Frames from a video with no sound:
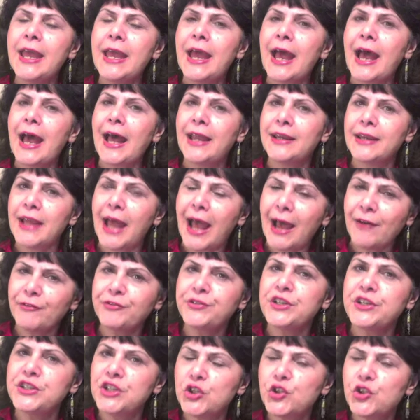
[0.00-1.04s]
And
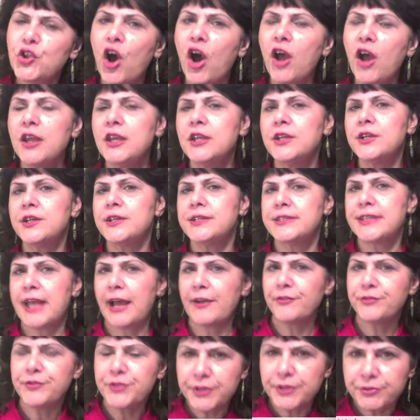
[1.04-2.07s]
after the dialogues,
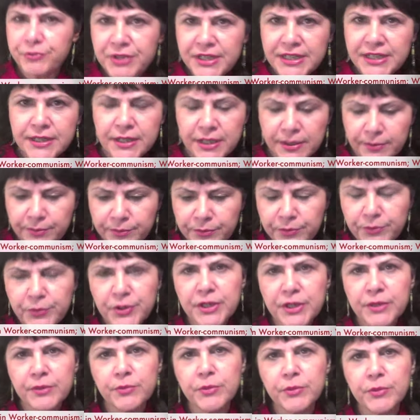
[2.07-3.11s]
after re- um,
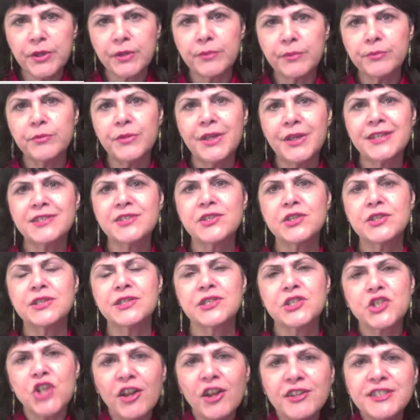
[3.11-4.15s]
um
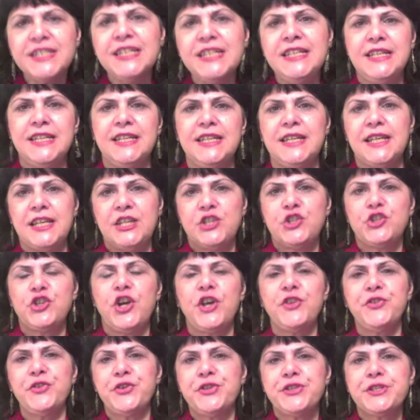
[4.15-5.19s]
studying each
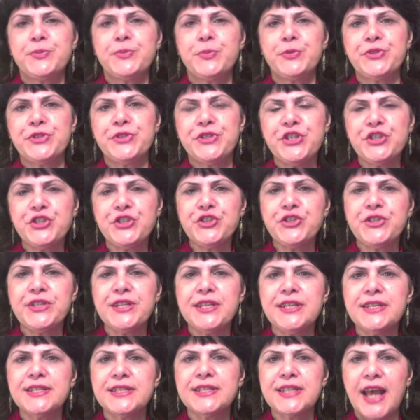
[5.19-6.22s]
other's
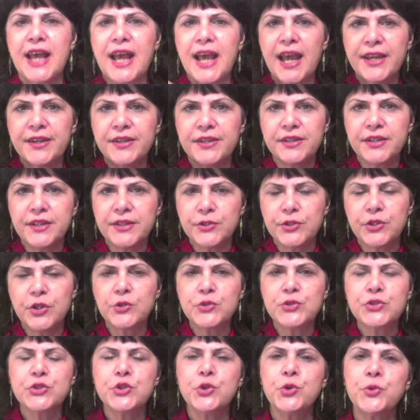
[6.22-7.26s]
positions and
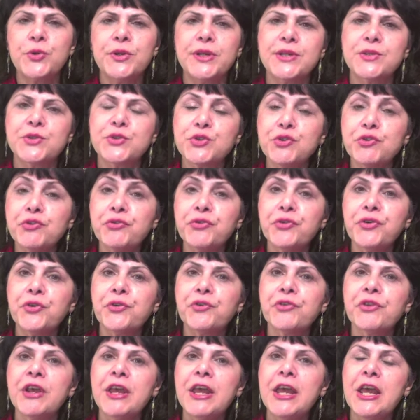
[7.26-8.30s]
so on and so
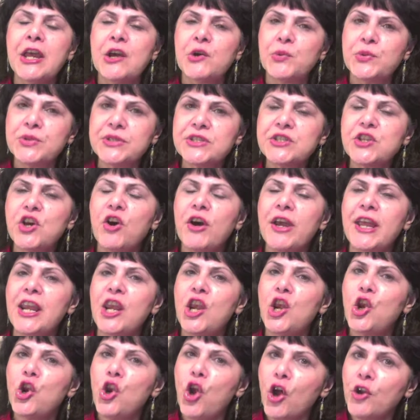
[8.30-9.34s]
forth, we saw a
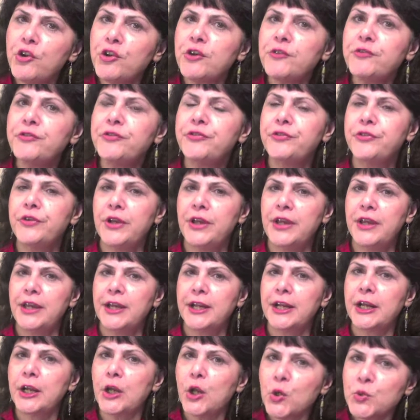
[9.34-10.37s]
lot of uh,
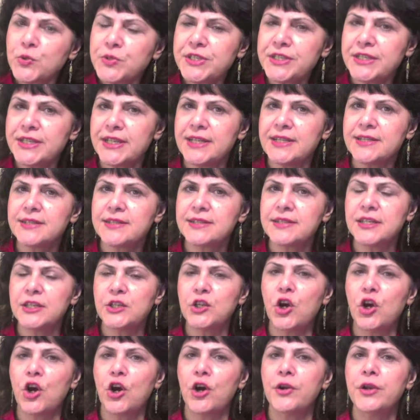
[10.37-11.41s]
closeness
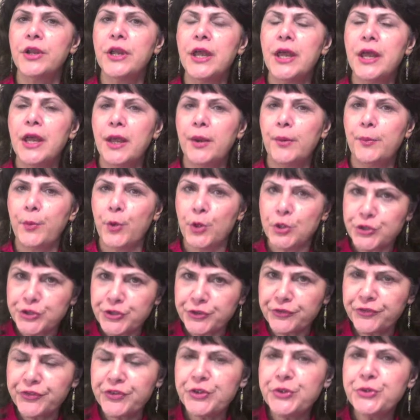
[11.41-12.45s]
in our point
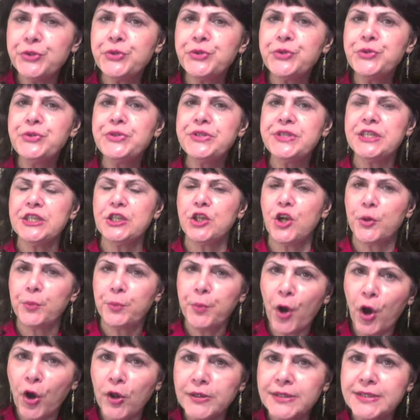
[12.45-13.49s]
of views, in our
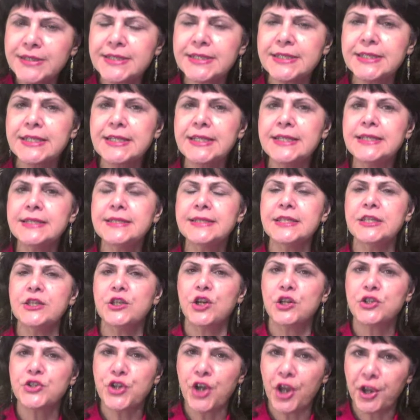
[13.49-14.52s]
policies, in
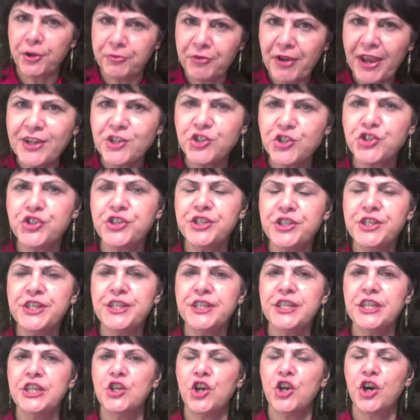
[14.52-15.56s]
our
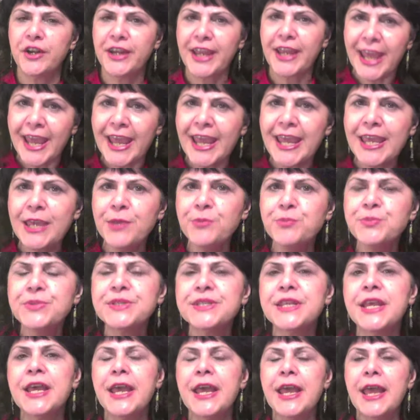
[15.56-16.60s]
direction, in our
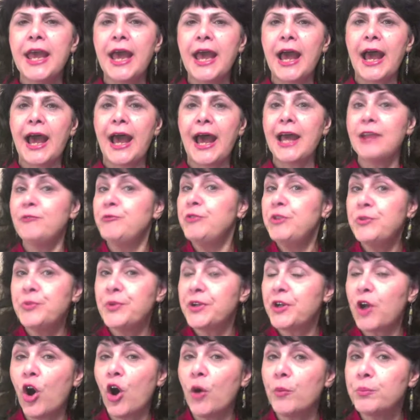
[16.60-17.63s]
aims and we
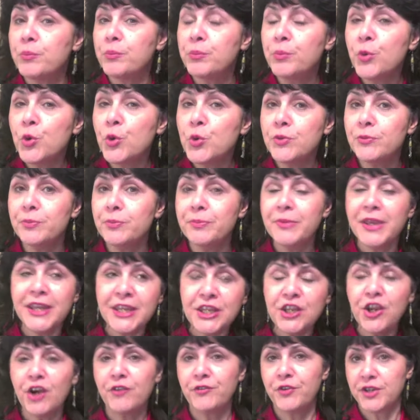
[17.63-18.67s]
were uh,
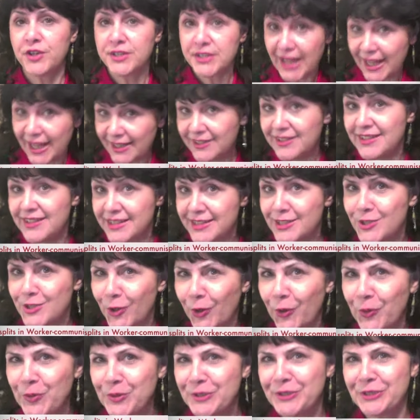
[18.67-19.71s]
many of us at least the
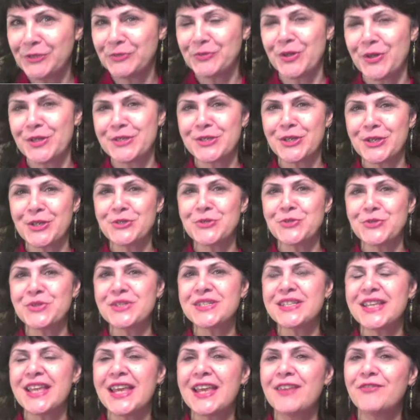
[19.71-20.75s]
older ones i should
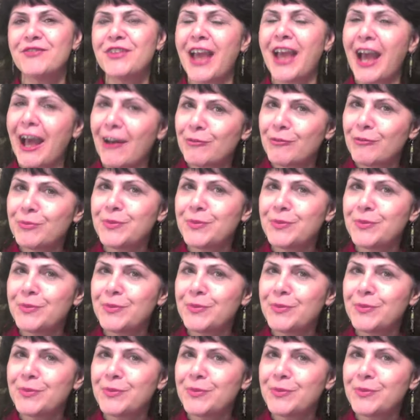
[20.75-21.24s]
say we have